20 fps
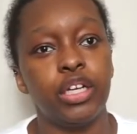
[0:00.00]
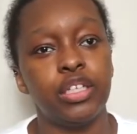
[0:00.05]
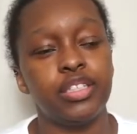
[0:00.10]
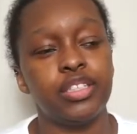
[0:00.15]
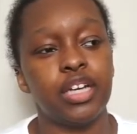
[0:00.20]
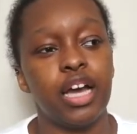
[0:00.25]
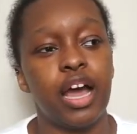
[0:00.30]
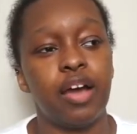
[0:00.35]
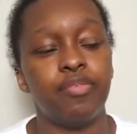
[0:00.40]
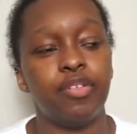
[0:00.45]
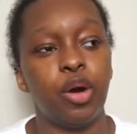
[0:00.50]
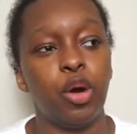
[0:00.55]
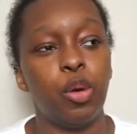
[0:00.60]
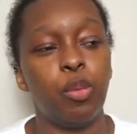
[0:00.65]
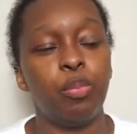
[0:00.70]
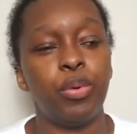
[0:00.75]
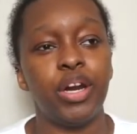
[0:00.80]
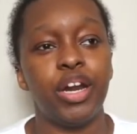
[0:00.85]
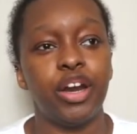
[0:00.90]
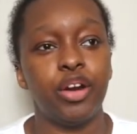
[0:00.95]
to have an
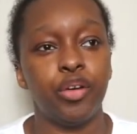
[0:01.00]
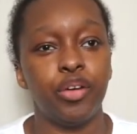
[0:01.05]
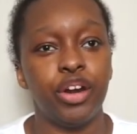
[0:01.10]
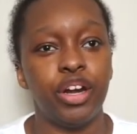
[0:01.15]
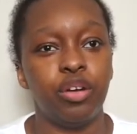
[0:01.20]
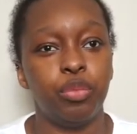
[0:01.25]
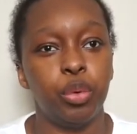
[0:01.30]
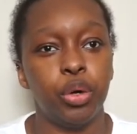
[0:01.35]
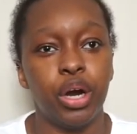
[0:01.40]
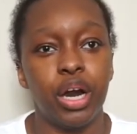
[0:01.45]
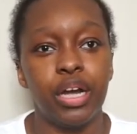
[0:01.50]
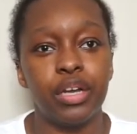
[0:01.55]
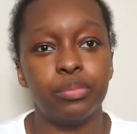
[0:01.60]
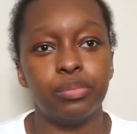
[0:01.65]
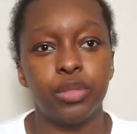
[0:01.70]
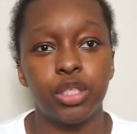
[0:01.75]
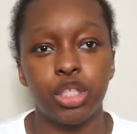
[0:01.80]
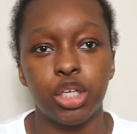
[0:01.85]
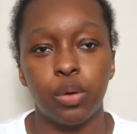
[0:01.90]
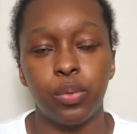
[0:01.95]
open area where I am
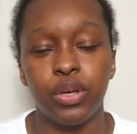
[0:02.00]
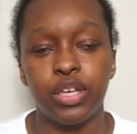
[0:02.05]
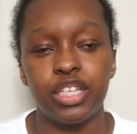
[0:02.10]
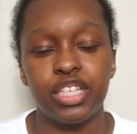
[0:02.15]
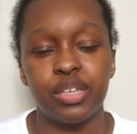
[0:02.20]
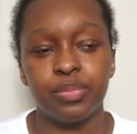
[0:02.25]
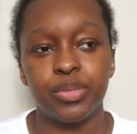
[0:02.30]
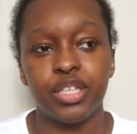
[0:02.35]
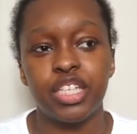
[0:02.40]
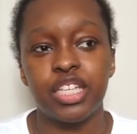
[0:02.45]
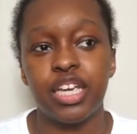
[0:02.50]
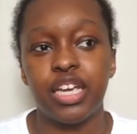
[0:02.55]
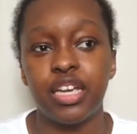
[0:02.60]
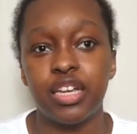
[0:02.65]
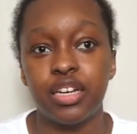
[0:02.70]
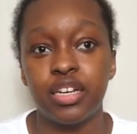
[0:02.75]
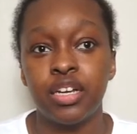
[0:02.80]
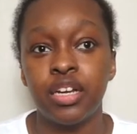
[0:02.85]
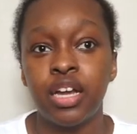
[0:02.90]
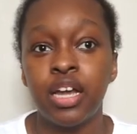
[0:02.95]
showing some
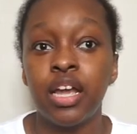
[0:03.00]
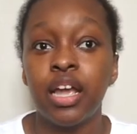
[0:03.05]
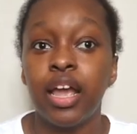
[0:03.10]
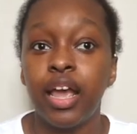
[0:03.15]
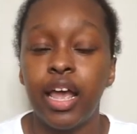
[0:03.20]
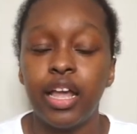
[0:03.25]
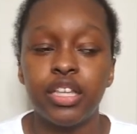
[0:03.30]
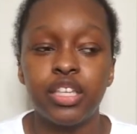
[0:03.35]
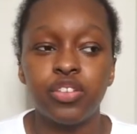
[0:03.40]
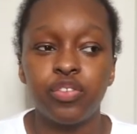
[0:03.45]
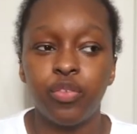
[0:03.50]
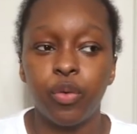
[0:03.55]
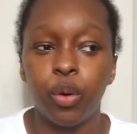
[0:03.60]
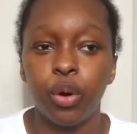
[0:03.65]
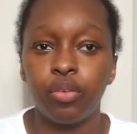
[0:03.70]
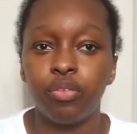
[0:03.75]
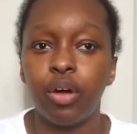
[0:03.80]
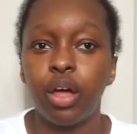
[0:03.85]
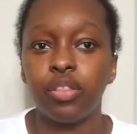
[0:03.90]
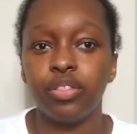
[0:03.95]
skin,
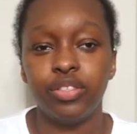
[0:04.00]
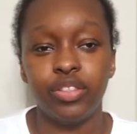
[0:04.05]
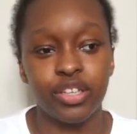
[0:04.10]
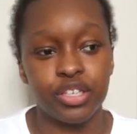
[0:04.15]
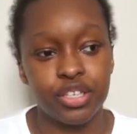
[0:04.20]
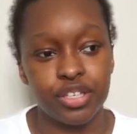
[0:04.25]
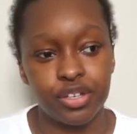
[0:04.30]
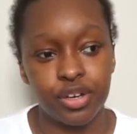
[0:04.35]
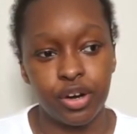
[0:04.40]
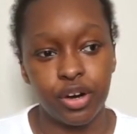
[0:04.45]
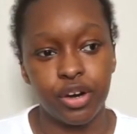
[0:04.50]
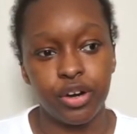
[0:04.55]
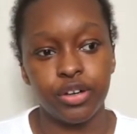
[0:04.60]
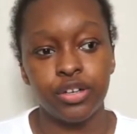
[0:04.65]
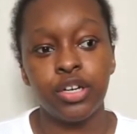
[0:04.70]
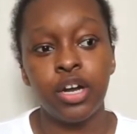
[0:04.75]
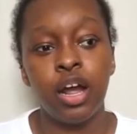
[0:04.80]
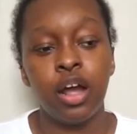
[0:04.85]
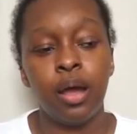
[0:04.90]
henceforth the skirt,